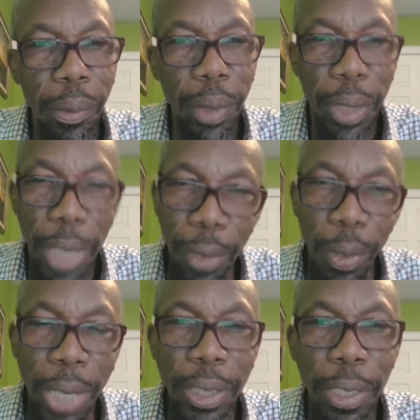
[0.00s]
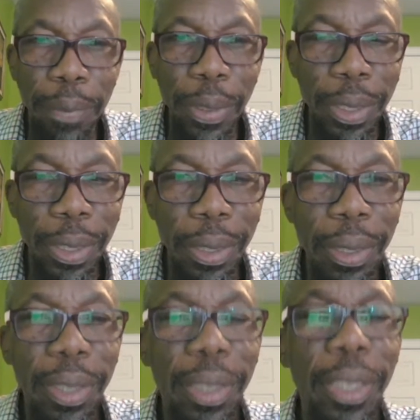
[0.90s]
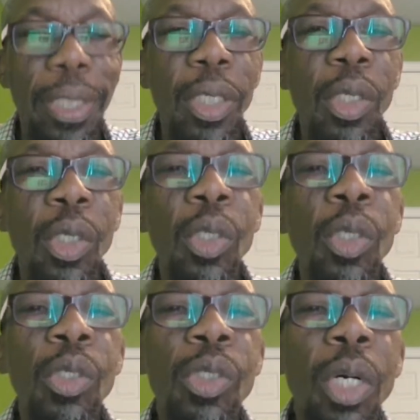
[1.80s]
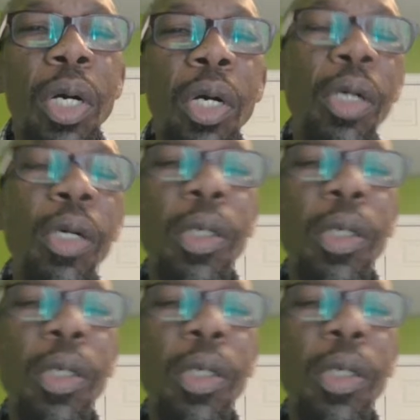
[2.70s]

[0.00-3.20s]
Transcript: You got to accept it. So,